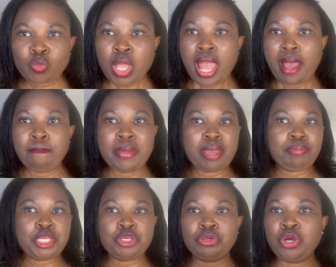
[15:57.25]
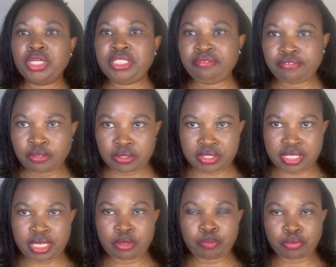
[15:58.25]
and maybe you got divorced in
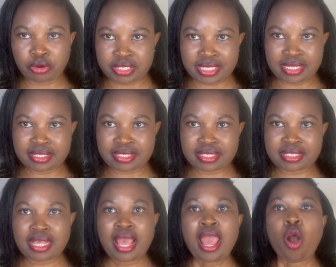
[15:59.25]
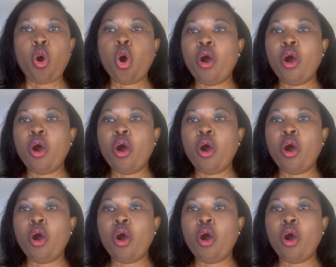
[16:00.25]
the process, or